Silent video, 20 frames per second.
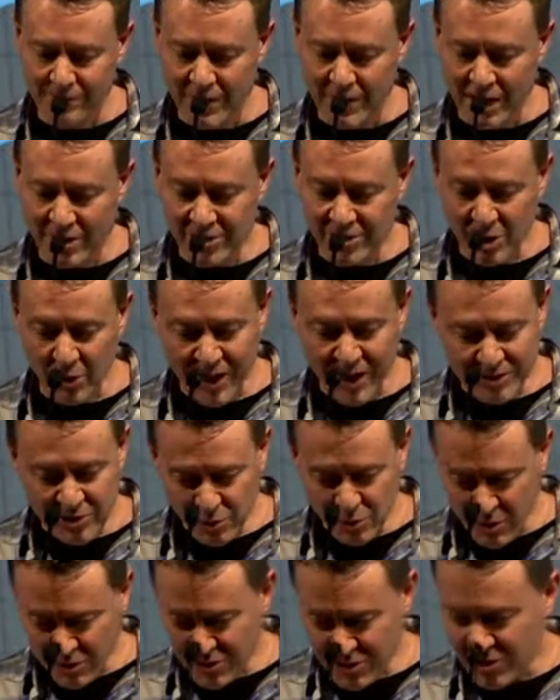And so, as a
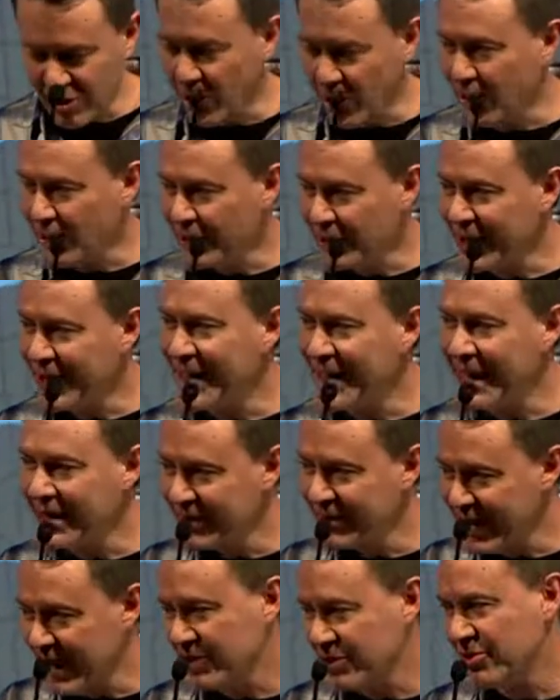result, in our
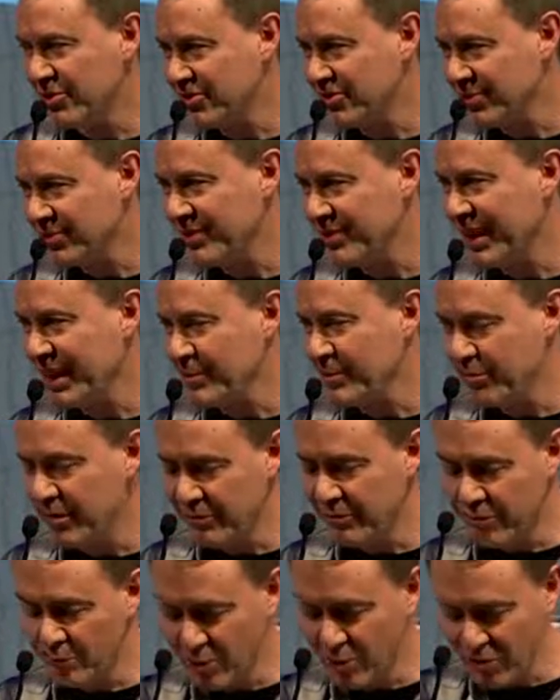natural state
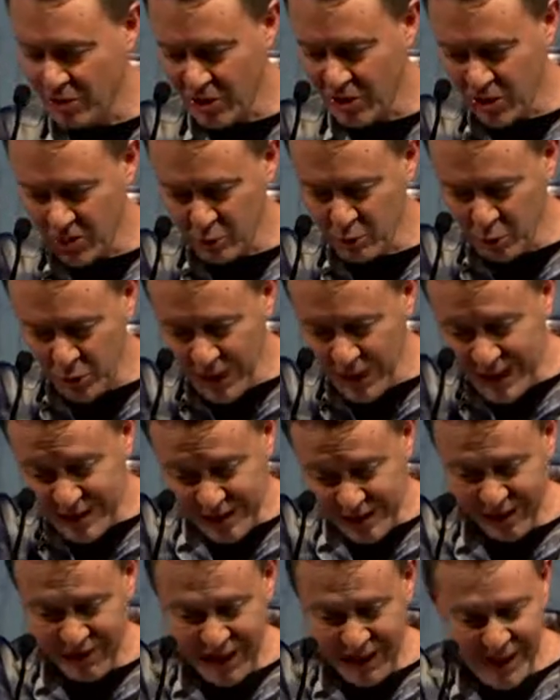before God, we
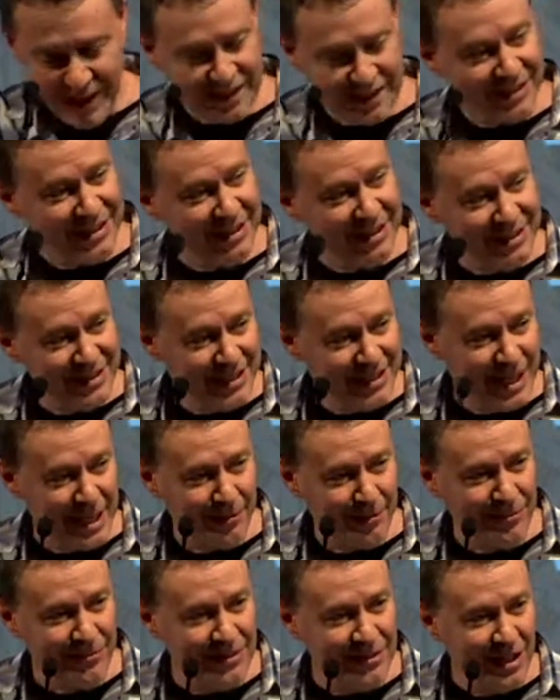stand
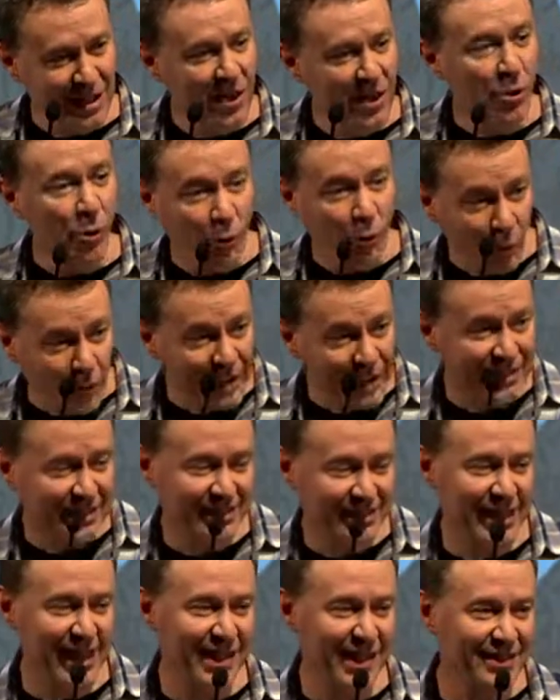condemned we
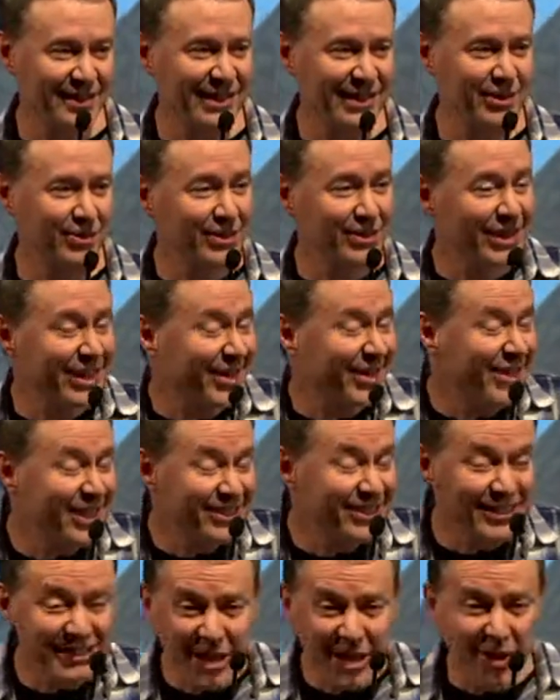stand guilty, and
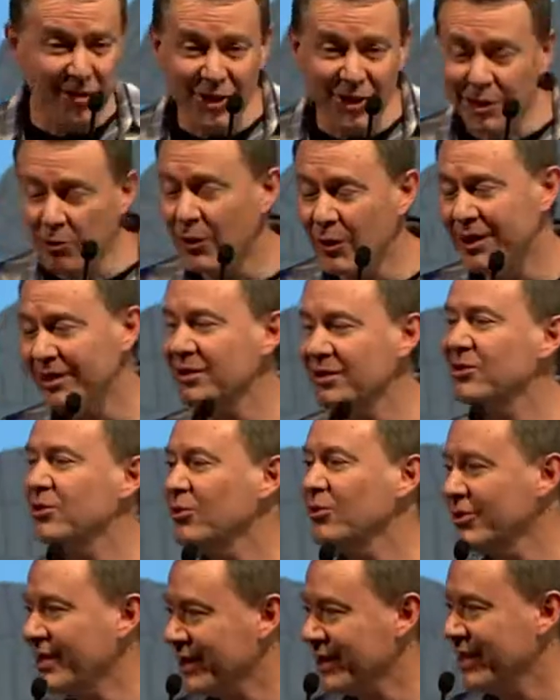there's nothing we can
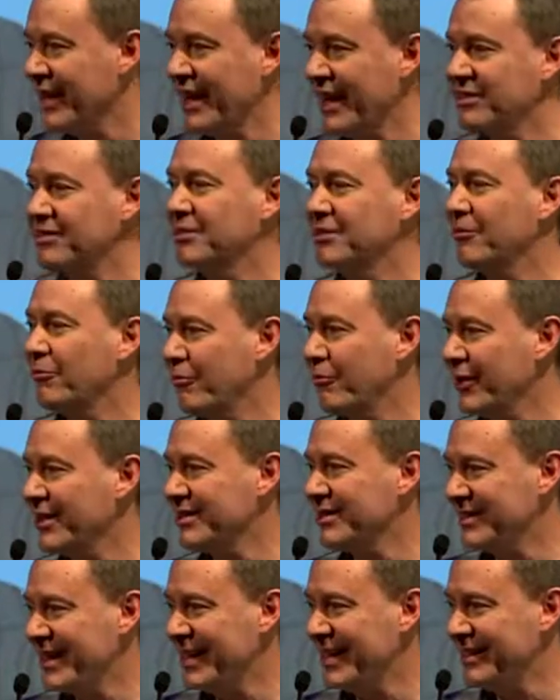do that can actually fix
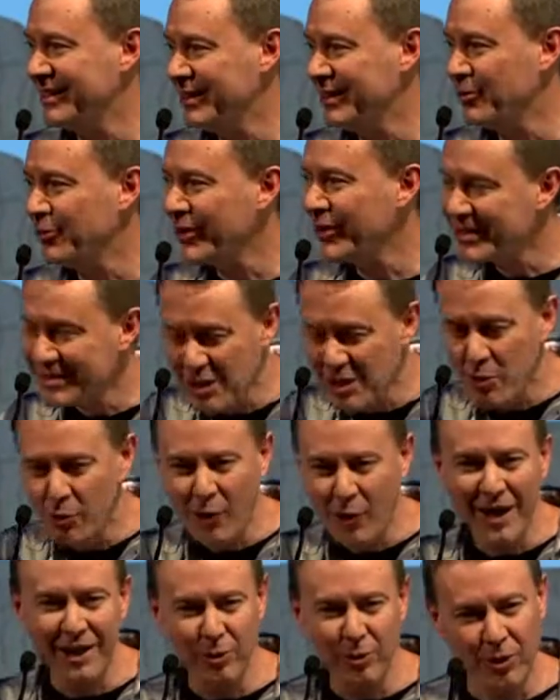that guilt. There's no
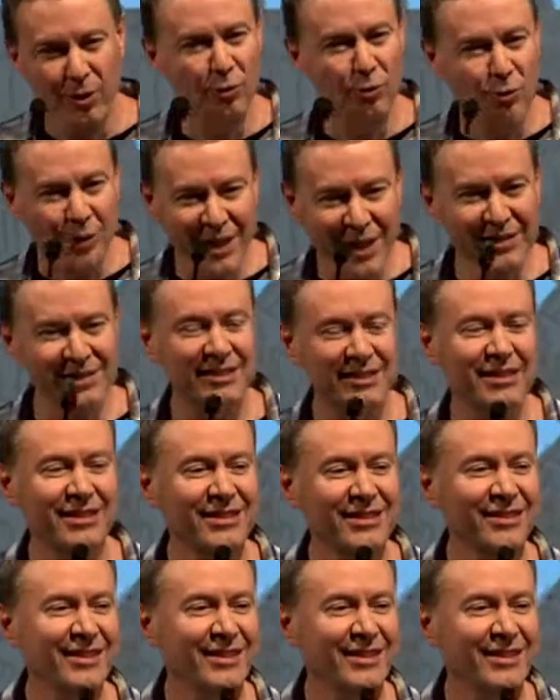way to erase it.